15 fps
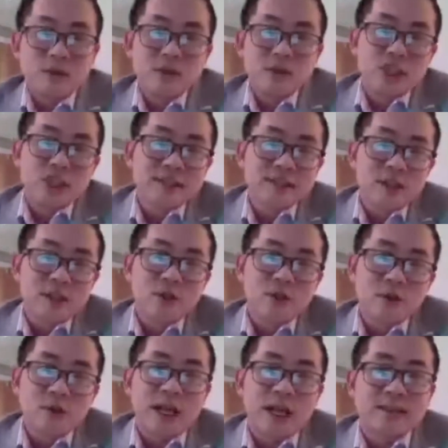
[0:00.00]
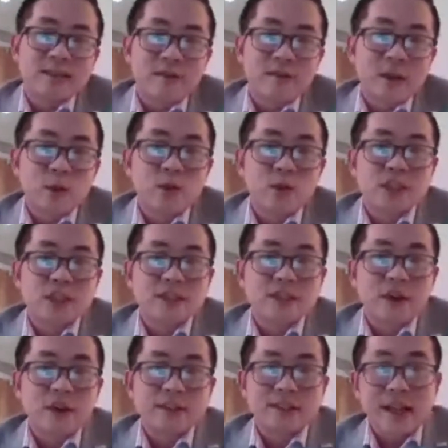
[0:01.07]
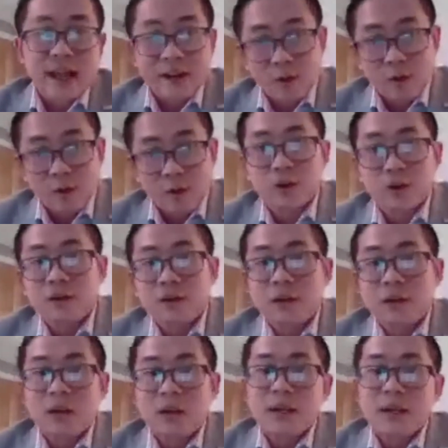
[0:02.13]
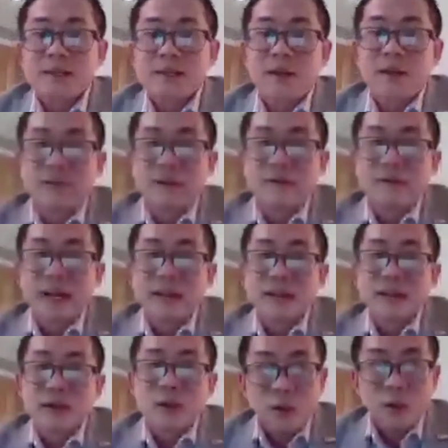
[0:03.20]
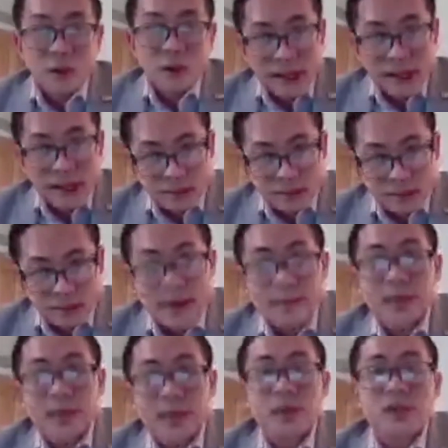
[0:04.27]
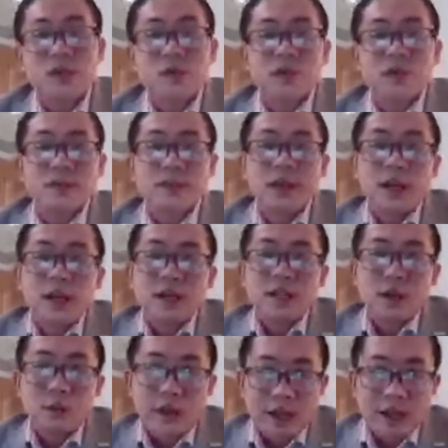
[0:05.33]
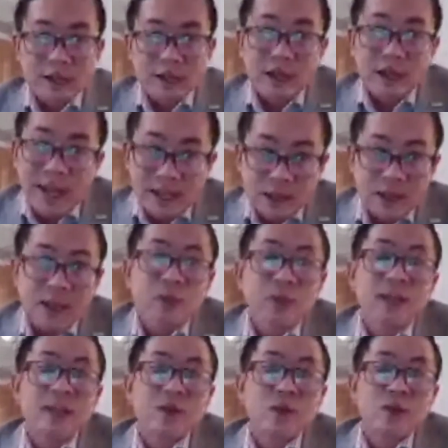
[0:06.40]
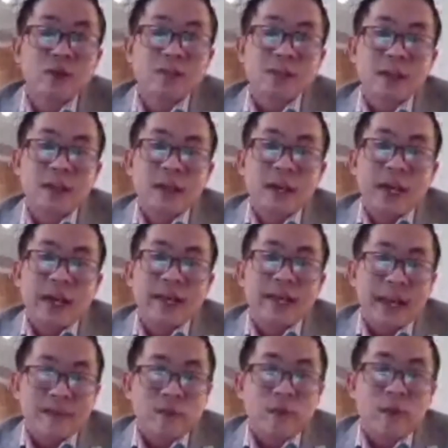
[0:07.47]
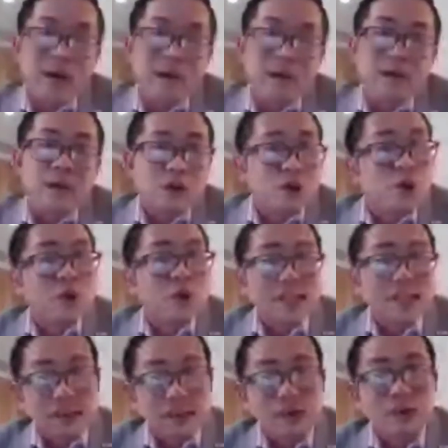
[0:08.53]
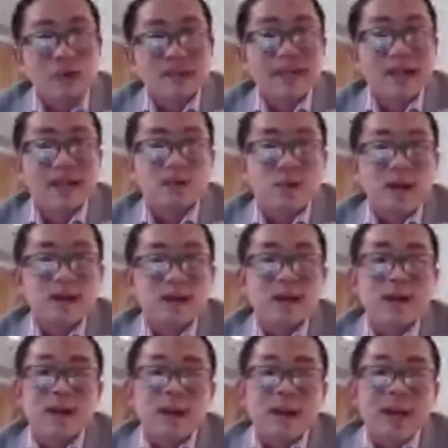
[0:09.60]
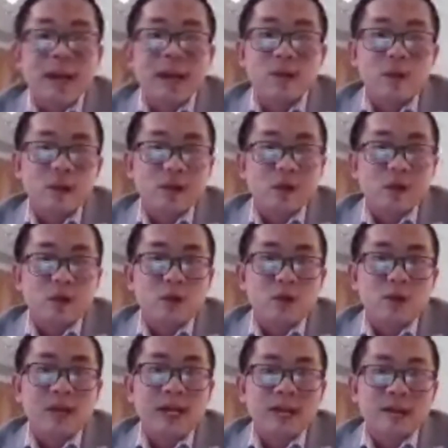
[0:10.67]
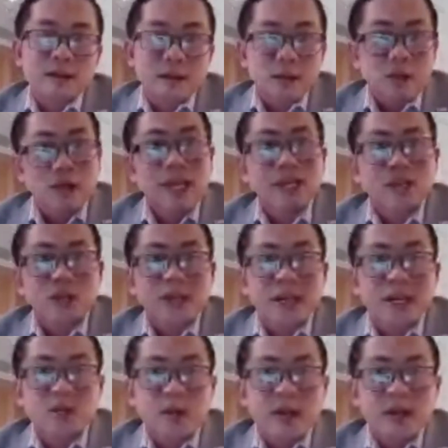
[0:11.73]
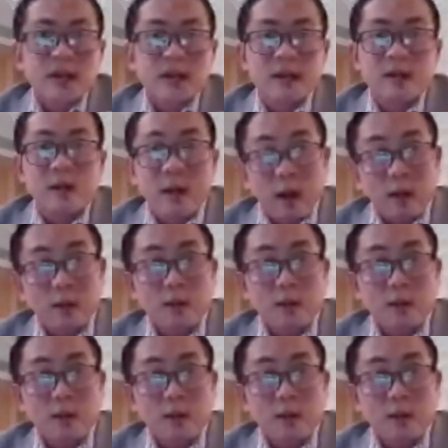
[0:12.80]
just need to look at something which is first affordable, something that the family will use, the elderly will use, and everyone knows how to use it as well. And also to look at connection as well of